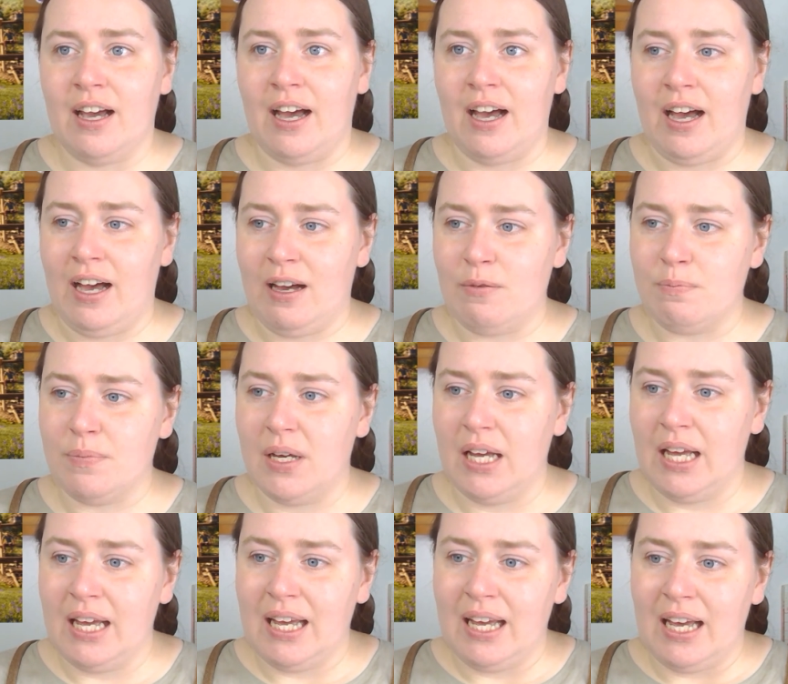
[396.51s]

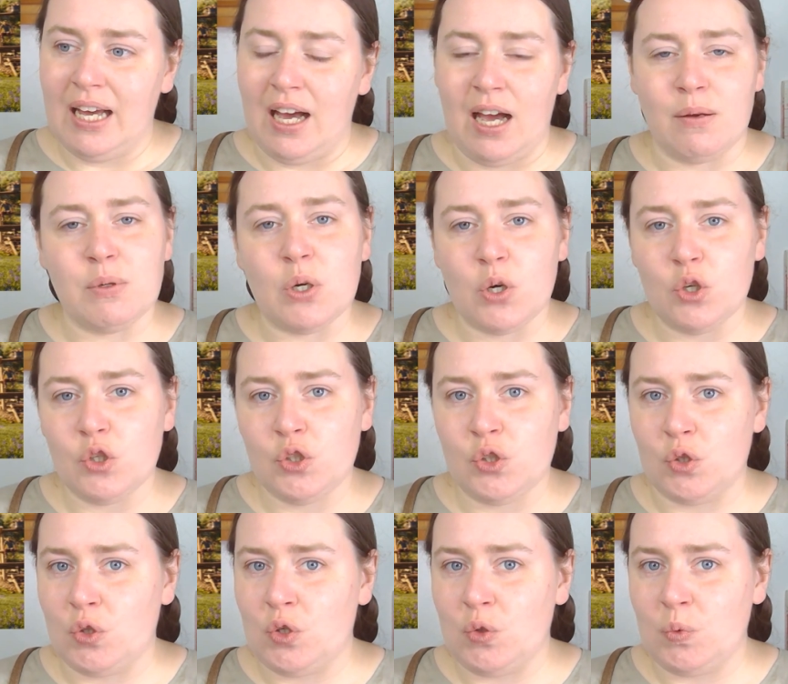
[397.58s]
I'm not
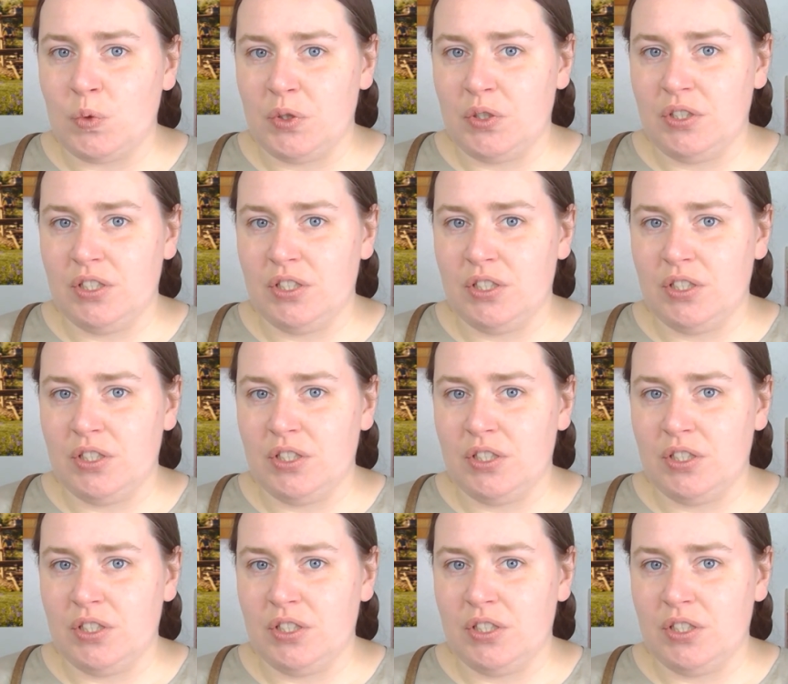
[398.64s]
sure would